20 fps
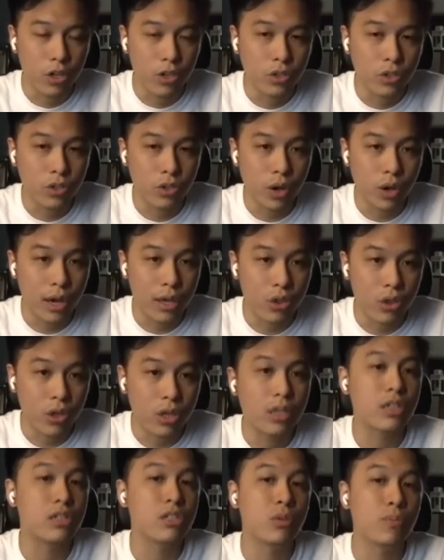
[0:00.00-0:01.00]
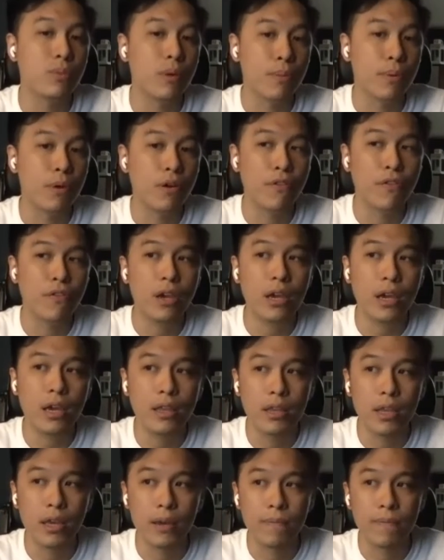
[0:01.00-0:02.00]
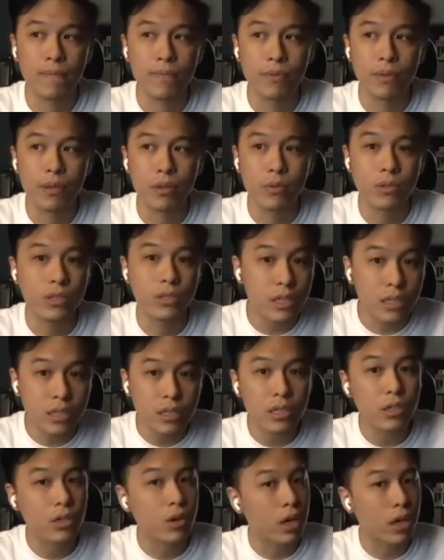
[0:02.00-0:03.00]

So I thought that she'd be perfect, and then it was easy.